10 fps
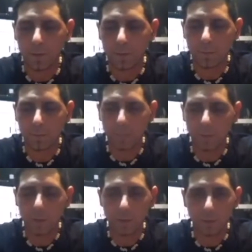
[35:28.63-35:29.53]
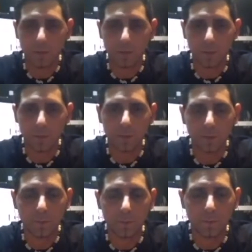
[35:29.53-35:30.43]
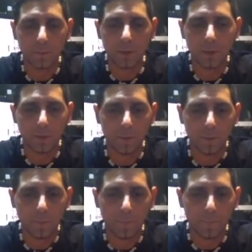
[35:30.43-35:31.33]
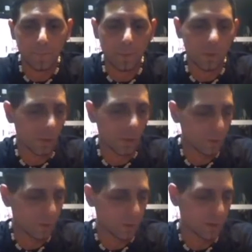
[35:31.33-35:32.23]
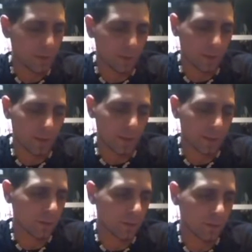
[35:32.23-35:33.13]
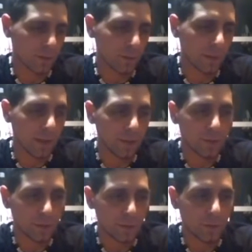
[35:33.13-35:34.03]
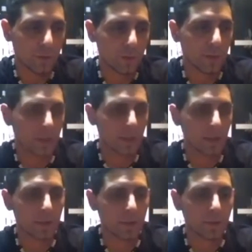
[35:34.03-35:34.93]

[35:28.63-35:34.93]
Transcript: They're looking for something. But with all of this stuff, guys, all you really have to do is